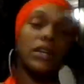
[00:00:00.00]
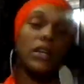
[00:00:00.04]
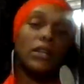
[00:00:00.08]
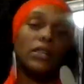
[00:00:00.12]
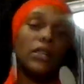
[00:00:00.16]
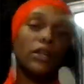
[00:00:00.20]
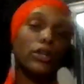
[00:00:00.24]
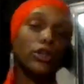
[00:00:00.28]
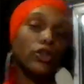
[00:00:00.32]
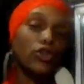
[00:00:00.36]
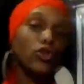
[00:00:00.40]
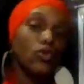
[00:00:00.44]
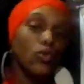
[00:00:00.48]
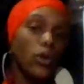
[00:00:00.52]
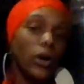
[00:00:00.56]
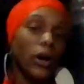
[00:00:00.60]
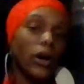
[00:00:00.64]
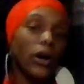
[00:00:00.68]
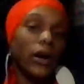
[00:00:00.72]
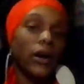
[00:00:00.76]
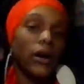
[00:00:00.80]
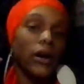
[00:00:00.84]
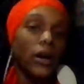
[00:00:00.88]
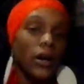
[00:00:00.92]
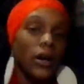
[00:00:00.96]
like you
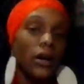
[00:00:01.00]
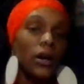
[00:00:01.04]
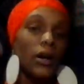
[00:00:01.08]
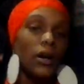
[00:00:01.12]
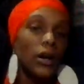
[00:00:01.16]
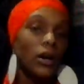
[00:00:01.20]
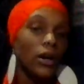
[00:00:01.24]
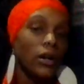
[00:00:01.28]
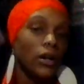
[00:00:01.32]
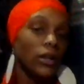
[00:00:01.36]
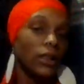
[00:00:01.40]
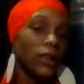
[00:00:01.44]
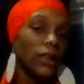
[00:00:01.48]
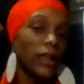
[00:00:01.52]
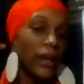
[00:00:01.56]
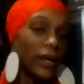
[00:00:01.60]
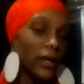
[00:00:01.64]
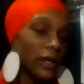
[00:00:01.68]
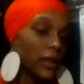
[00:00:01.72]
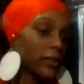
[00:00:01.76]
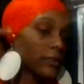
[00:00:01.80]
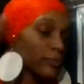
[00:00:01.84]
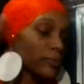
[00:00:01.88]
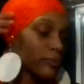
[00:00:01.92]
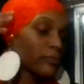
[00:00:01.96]
are,
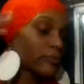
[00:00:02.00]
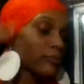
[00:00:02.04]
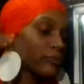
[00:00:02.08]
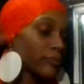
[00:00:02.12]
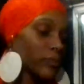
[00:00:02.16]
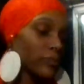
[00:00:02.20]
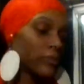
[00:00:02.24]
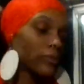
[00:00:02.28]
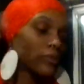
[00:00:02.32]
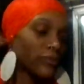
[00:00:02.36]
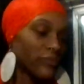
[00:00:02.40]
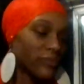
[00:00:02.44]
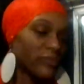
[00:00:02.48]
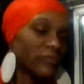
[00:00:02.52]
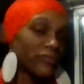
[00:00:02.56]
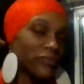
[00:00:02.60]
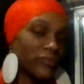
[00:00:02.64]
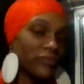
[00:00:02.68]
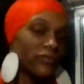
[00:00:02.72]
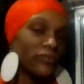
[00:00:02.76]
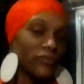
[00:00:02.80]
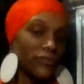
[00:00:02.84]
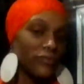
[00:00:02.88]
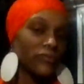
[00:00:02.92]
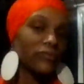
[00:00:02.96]
like,
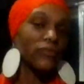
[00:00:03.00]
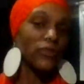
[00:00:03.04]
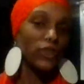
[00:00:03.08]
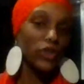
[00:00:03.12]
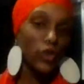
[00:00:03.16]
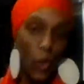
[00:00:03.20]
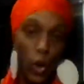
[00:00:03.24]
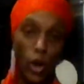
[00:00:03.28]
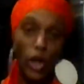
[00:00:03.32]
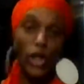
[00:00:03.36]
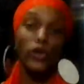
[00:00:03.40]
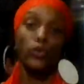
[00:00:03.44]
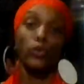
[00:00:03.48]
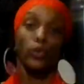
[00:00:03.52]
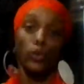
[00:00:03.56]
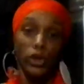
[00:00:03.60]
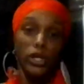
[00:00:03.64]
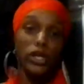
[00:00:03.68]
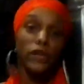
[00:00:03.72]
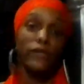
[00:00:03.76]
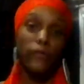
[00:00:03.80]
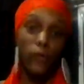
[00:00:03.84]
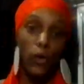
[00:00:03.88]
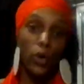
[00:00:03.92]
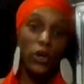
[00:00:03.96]
you're
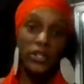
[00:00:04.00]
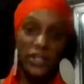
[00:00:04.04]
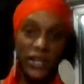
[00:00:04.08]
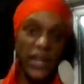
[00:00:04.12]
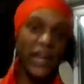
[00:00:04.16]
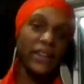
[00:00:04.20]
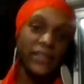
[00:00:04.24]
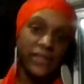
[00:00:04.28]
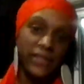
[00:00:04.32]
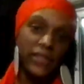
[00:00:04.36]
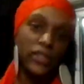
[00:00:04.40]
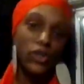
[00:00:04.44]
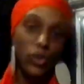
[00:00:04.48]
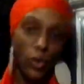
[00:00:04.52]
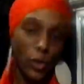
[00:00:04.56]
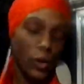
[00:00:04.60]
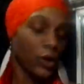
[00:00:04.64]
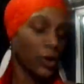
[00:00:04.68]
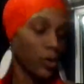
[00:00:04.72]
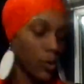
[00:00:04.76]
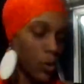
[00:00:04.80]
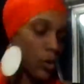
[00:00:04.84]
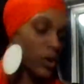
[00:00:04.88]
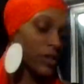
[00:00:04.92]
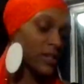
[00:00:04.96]
re-vortexing your
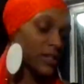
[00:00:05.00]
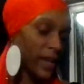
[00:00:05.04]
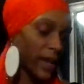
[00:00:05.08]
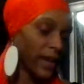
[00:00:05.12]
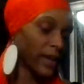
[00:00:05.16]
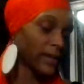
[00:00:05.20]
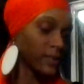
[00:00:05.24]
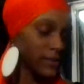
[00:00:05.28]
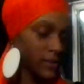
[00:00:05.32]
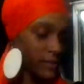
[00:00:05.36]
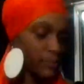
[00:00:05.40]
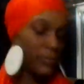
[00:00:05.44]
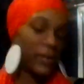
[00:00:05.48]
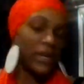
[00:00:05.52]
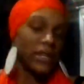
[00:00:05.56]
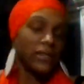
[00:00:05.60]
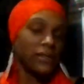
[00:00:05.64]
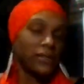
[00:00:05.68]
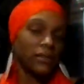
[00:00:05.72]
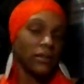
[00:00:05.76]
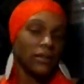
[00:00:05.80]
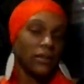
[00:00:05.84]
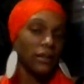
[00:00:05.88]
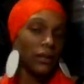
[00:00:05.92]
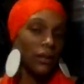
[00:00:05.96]
cortex,
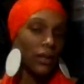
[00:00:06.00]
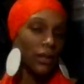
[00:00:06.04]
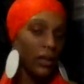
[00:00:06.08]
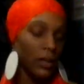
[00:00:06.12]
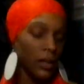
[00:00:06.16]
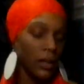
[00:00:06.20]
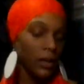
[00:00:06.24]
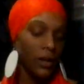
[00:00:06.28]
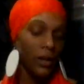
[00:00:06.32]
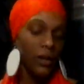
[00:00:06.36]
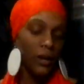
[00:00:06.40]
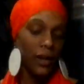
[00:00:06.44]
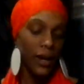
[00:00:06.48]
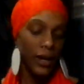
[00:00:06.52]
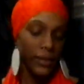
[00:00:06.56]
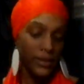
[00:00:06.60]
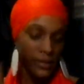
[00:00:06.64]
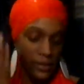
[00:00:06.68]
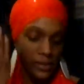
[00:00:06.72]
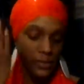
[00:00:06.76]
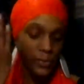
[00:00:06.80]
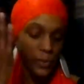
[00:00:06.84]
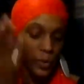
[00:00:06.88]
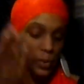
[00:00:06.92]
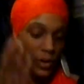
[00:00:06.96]
basically. I said
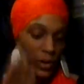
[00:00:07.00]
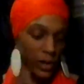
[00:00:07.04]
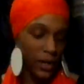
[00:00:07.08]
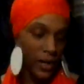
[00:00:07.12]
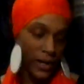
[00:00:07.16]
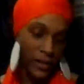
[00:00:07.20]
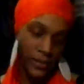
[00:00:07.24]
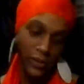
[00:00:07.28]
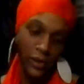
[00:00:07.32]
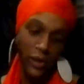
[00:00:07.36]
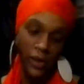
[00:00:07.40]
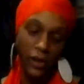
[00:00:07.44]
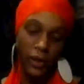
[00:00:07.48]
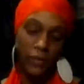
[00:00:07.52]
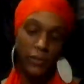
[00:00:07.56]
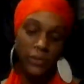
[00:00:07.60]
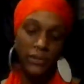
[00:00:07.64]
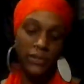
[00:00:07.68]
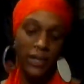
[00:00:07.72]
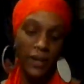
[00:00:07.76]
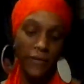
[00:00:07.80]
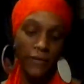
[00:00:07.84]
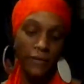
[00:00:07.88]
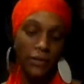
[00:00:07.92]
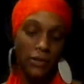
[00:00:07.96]
spirit guides are, but
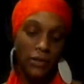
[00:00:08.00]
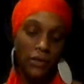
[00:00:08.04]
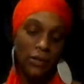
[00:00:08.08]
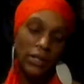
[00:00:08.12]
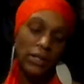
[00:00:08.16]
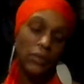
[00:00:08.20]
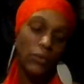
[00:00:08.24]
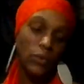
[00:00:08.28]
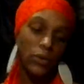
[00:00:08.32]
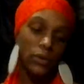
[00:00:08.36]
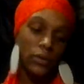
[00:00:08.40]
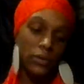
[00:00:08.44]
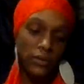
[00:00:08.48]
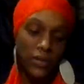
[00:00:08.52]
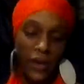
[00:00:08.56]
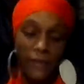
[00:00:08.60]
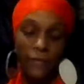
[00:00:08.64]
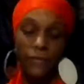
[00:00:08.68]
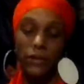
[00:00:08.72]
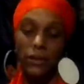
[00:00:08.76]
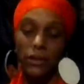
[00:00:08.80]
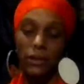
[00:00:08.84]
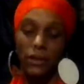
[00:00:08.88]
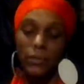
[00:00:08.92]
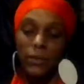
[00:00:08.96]
definitely,
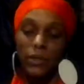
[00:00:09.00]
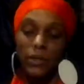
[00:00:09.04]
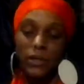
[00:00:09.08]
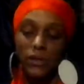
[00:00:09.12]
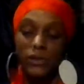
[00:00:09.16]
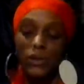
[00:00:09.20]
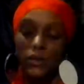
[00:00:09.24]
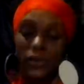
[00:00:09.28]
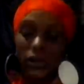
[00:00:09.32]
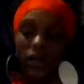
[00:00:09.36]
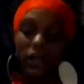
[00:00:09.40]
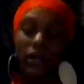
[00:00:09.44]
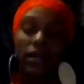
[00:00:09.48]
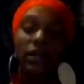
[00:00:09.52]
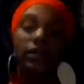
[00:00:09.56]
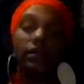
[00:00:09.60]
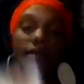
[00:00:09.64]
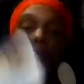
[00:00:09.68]
because there is